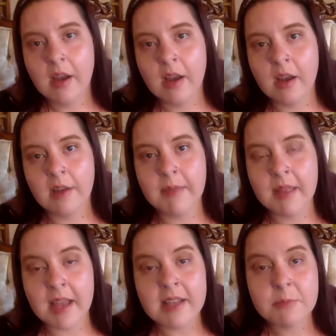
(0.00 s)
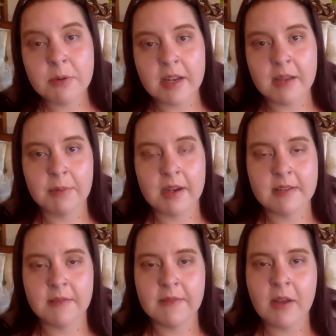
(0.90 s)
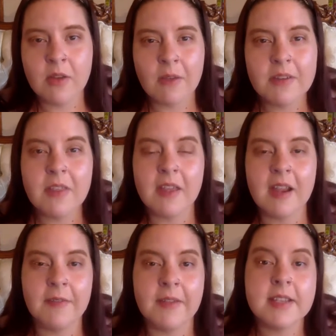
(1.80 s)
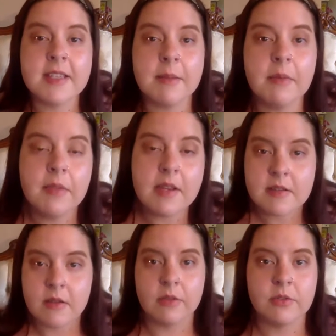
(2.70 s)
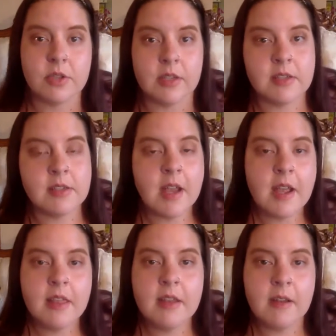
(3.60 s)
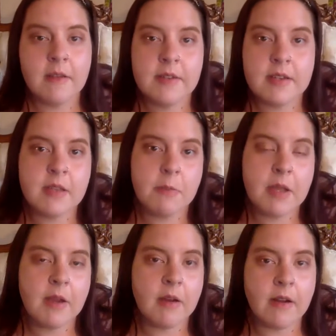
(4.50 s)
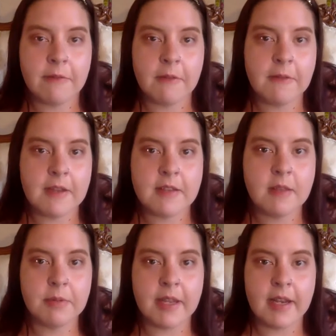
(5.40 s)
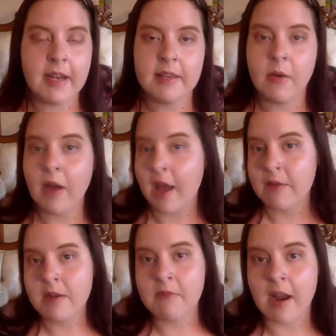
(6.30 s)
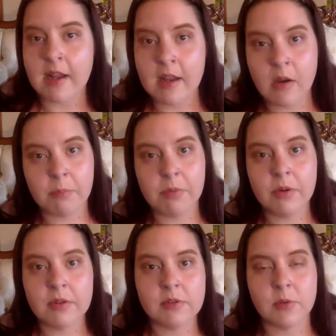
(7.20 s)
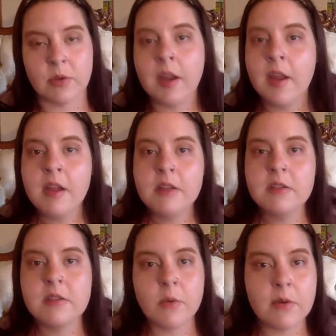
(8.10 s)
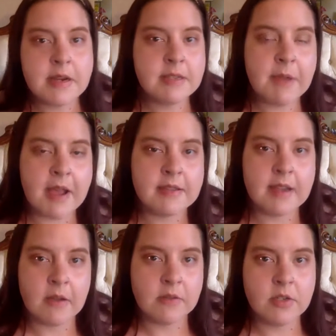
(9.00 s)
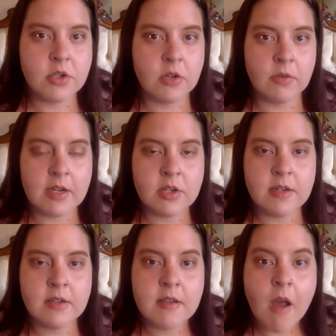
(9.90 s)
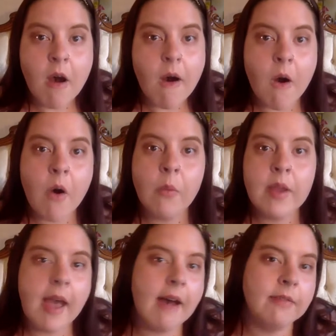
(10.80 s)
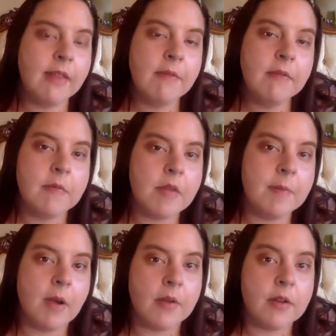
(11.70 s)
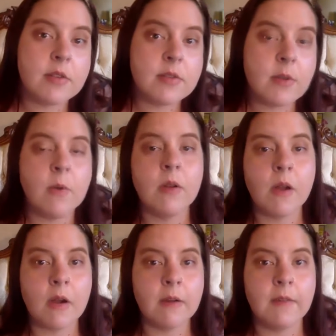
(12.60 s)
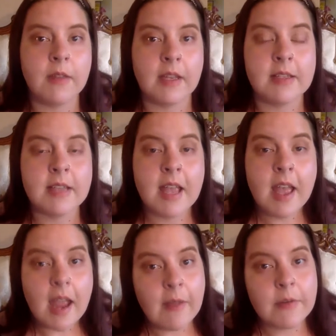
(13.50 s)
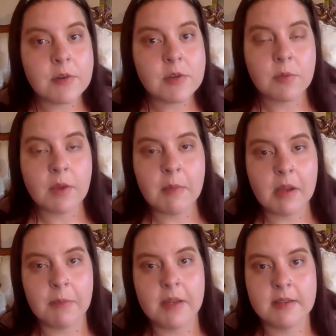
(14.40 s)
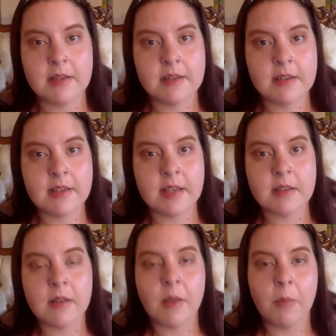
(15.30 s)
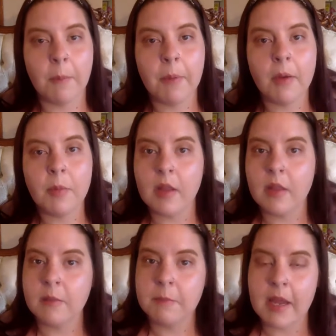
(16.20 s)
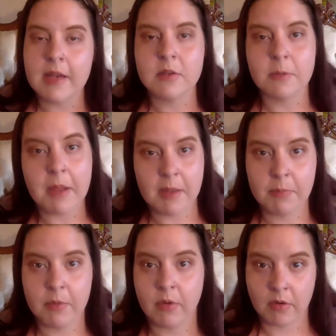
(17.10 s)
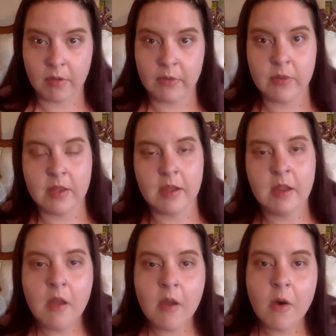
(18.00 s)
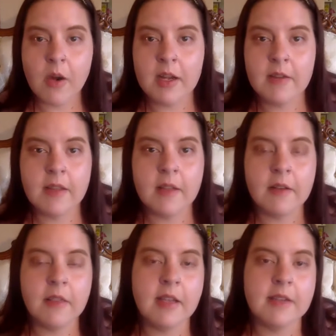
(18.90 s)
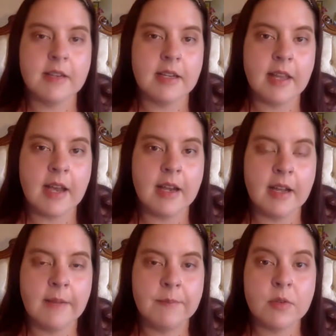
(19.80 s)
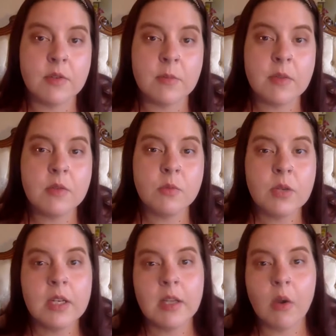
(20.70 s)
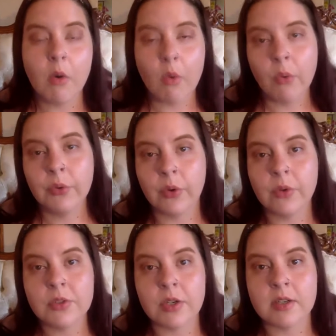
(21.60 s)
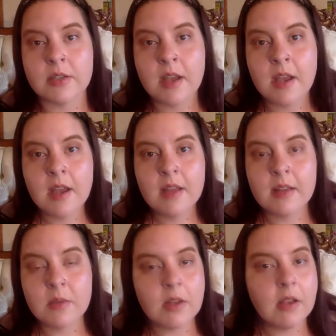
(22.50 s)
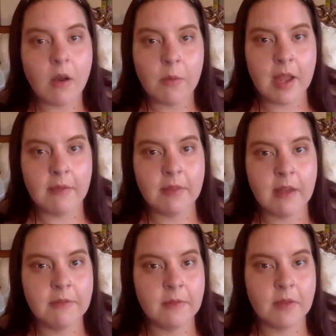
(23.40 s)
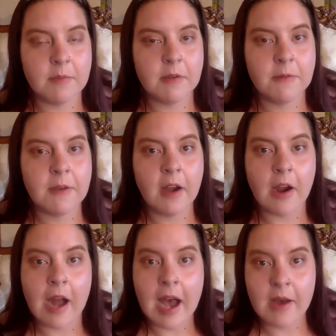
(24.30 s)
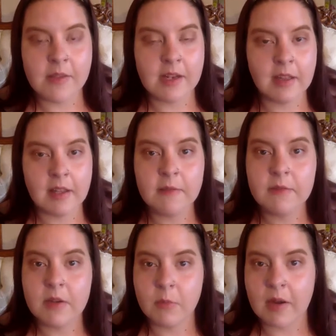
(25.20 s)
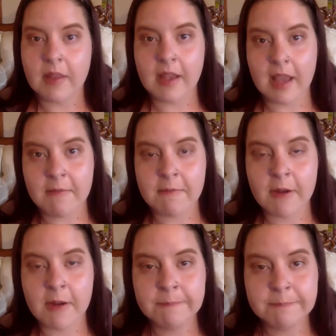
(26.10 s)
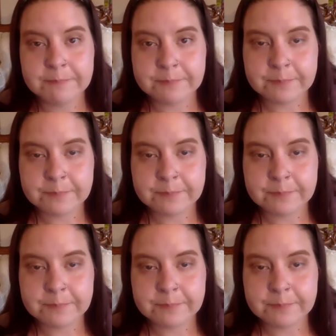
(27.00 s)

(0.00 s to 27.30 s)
And that's pretty impressive. Now, you have to think that some of these cultures that have disappeared off the face of the planet and don't have any writing or books or stories passed down to generations, all we have left of them are their stone carvings and their ceramic pieces, because that's a lot more permanent than paint or paper or clothing or any of the other things like that. So some of these really old cultures, that's really all we have left of them to figure out how they lived and where they came from.